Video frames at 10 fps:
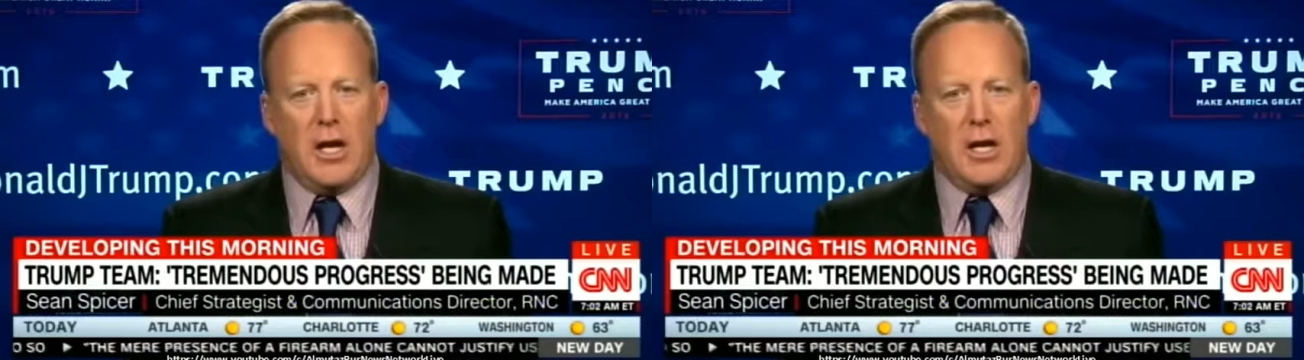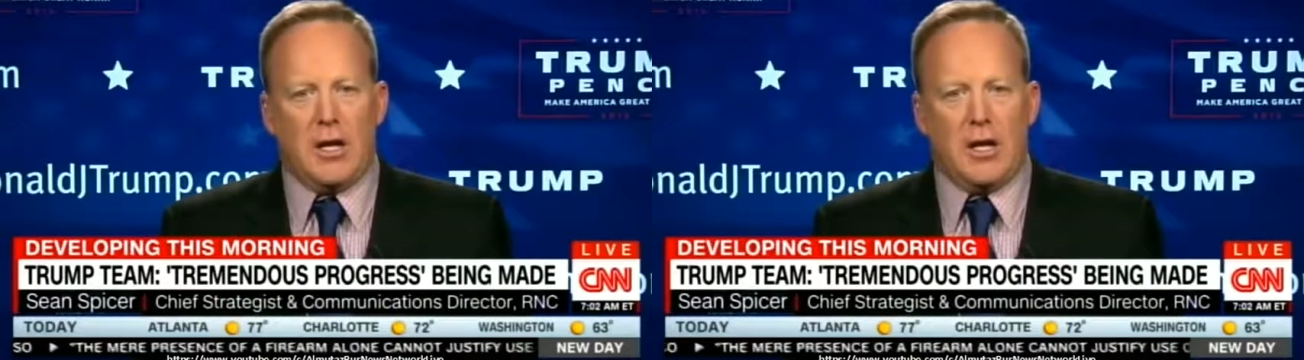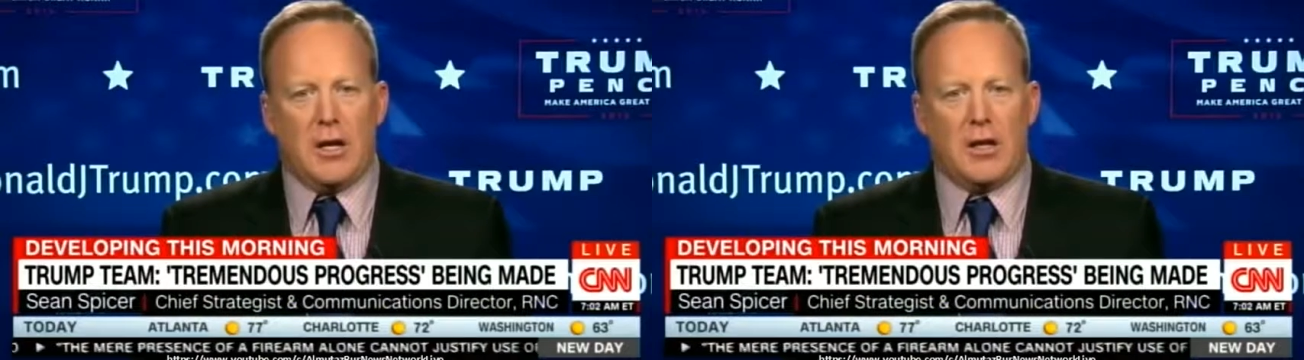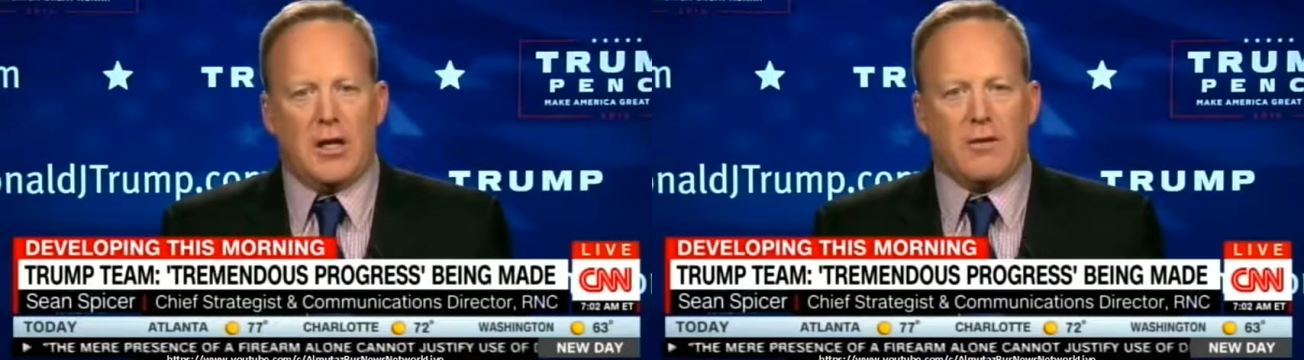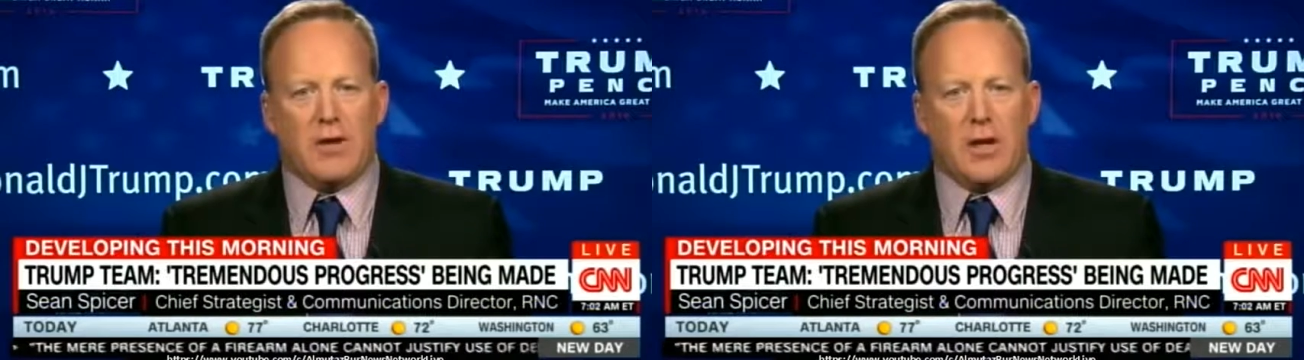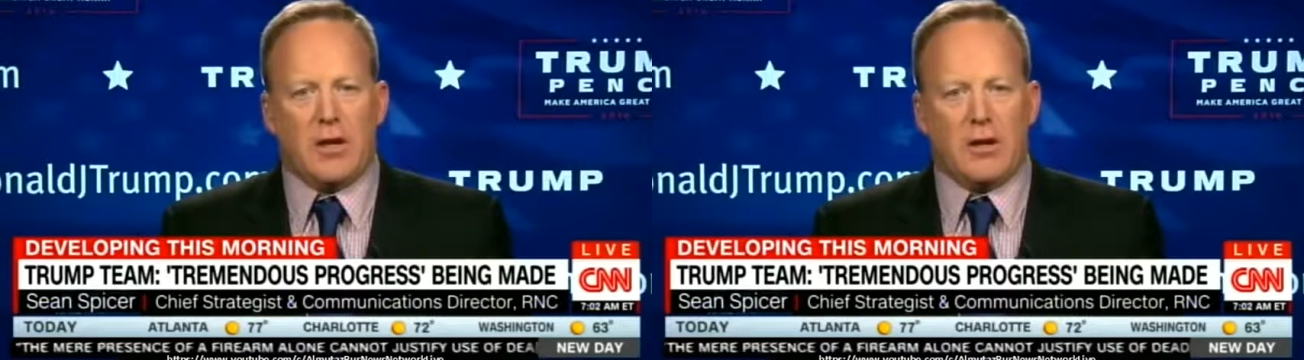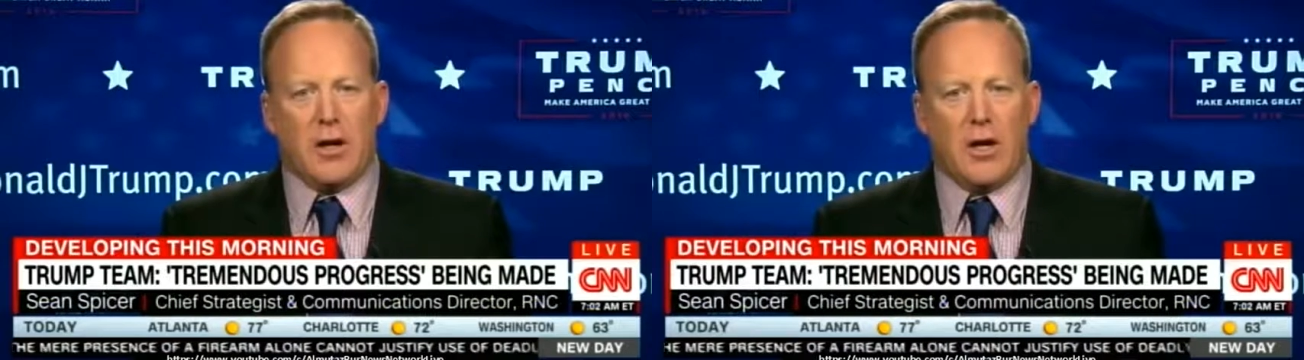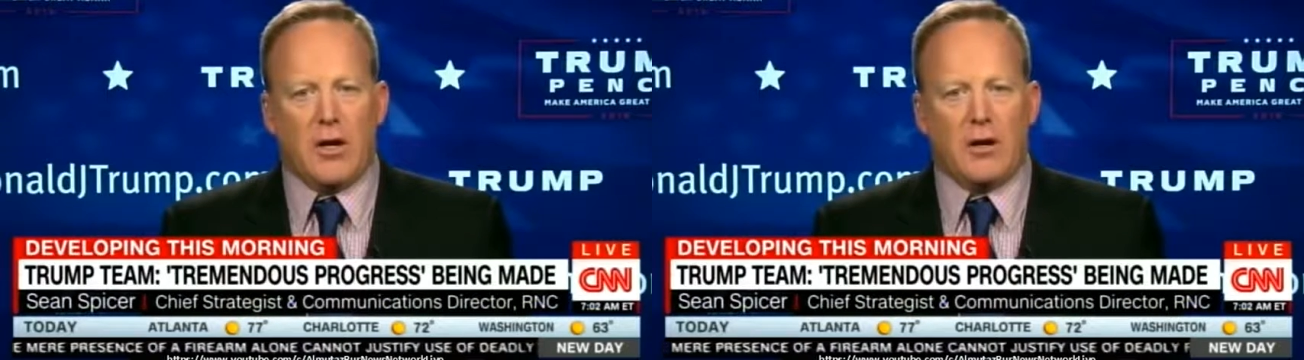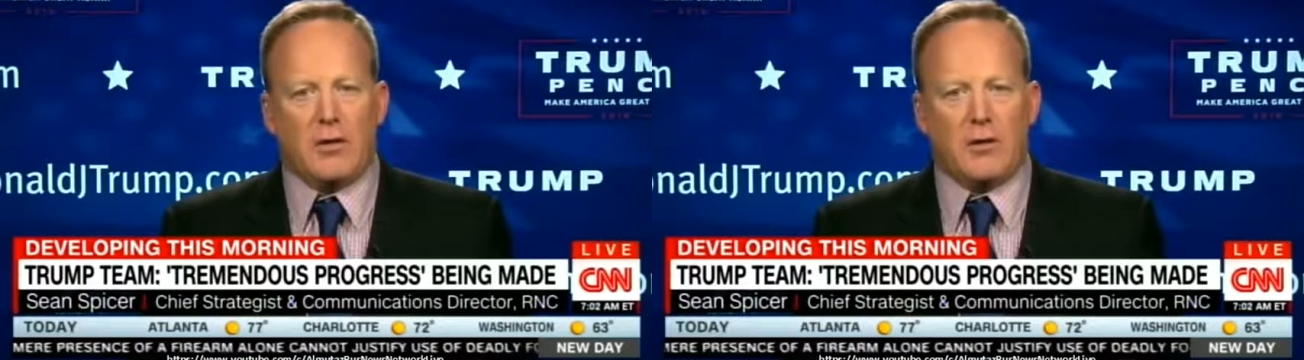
in, in giving uh,